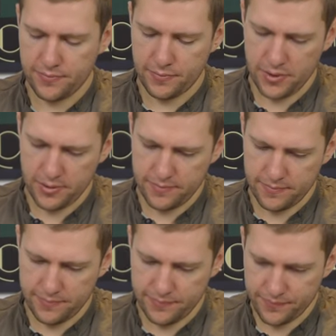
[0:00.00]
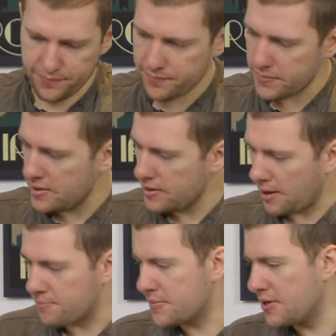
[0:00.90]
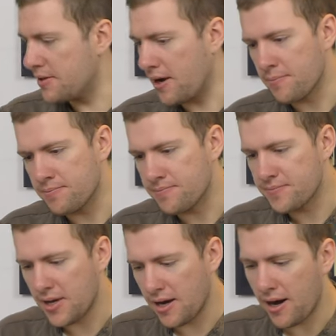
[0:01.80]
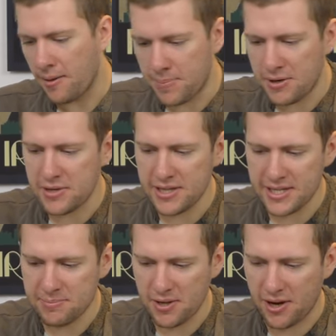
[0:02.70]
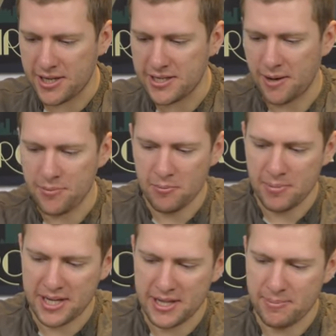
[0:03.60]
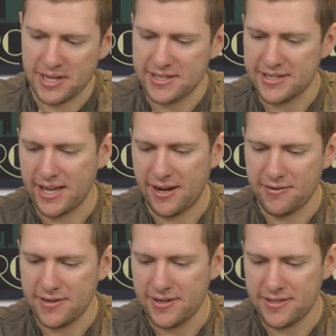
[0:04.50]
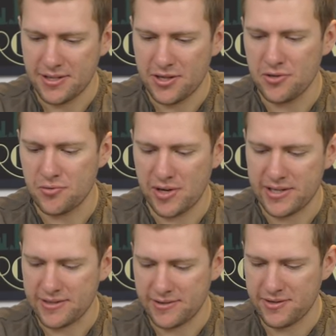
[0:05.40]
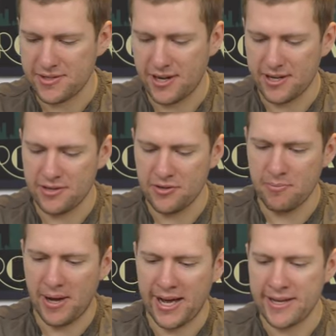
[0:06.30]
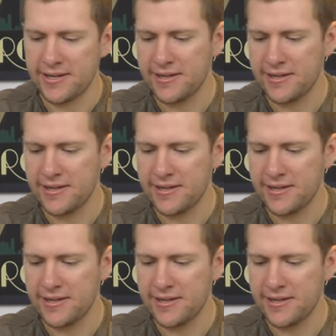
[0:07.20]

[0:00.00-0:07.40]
What? I'm doing. I'm I'm building this blind. I'm not picking the pieces out. It's a huge risk because I just started a new bag.